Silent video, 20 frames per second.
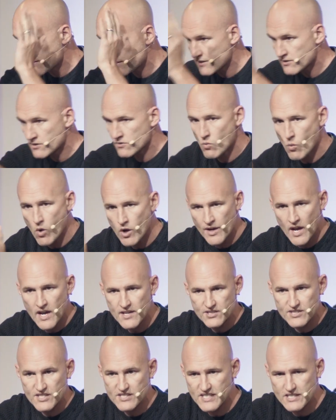doesn't want
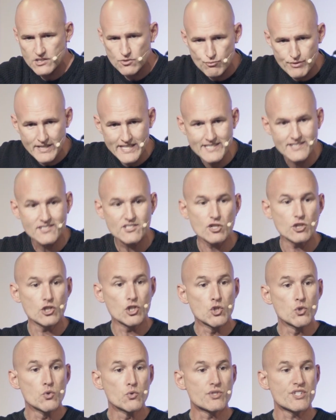us as his readers to
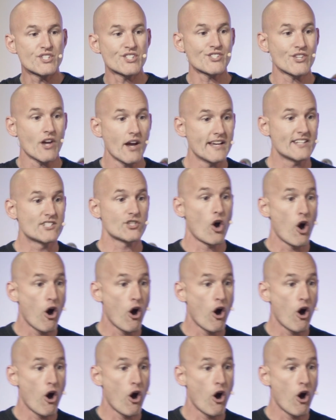lose sight